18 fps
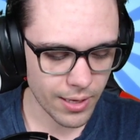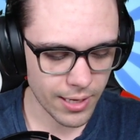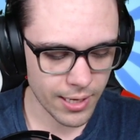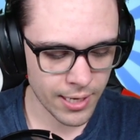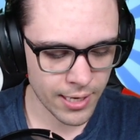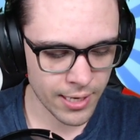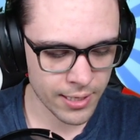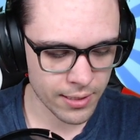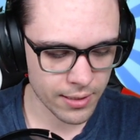
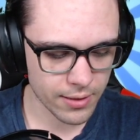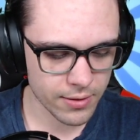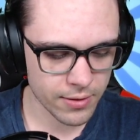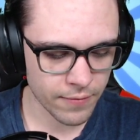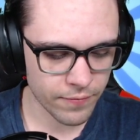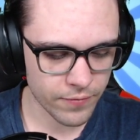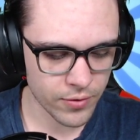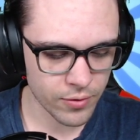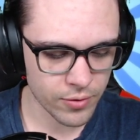and
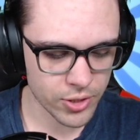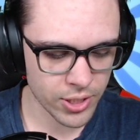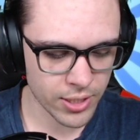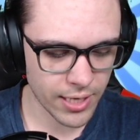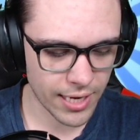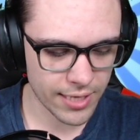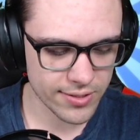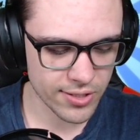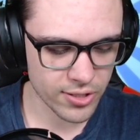Confusion
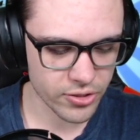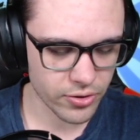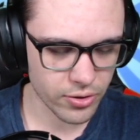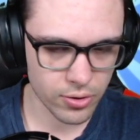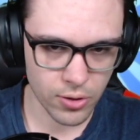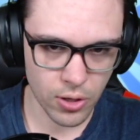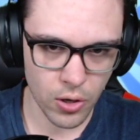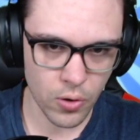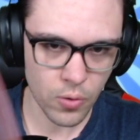has such a
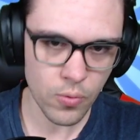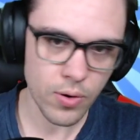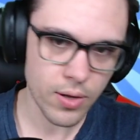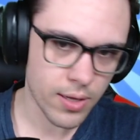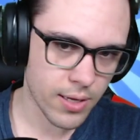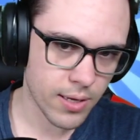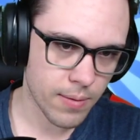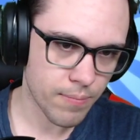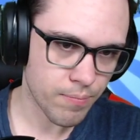low
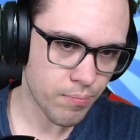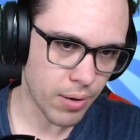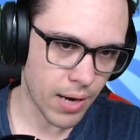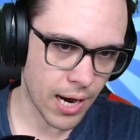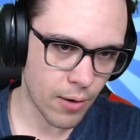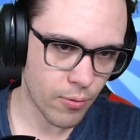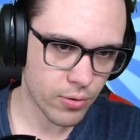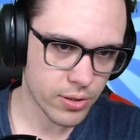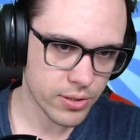
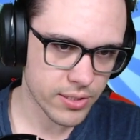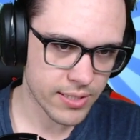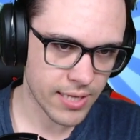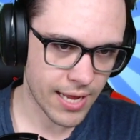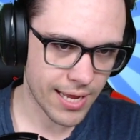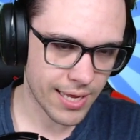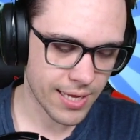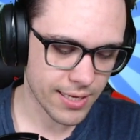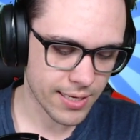power
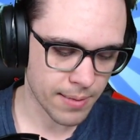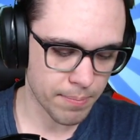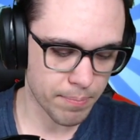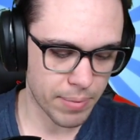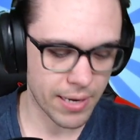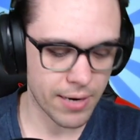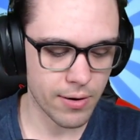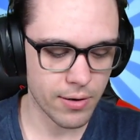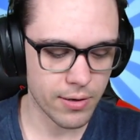stat
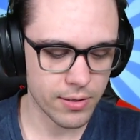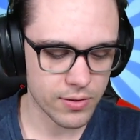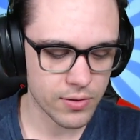compared